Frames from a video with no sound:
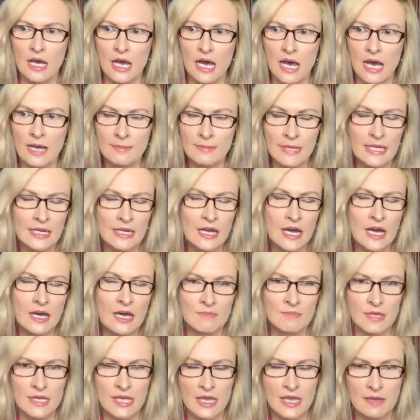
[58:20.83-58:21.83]
I may not
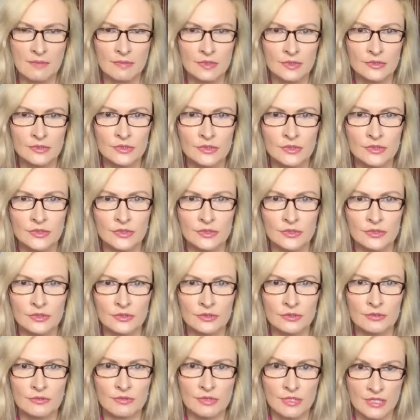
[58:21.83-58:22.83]
be able
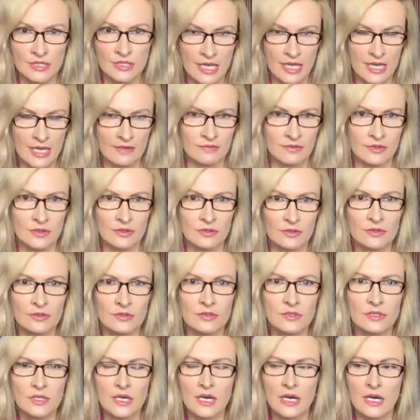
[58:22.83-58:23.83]
to save you.
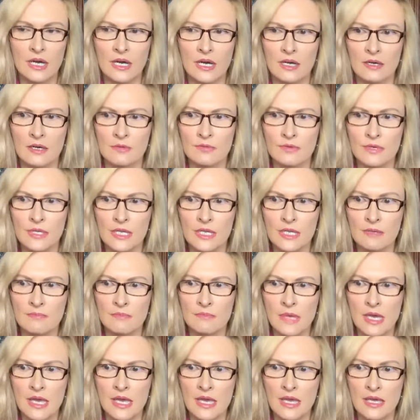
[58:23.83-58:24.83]
Uh, we
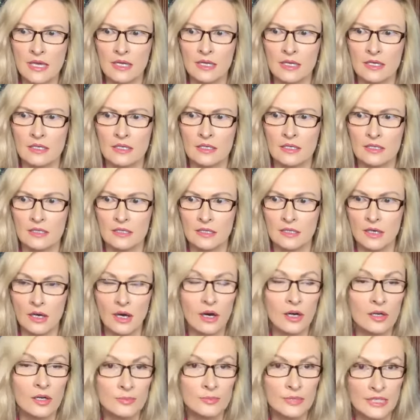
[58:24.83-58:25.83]
may
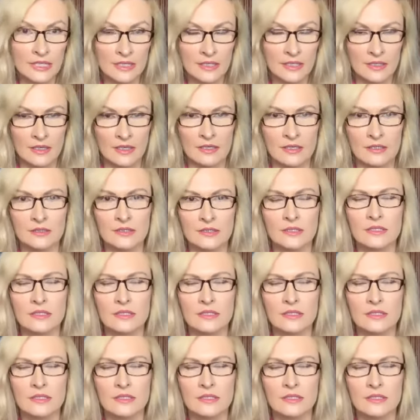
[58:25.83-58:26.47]
all be killed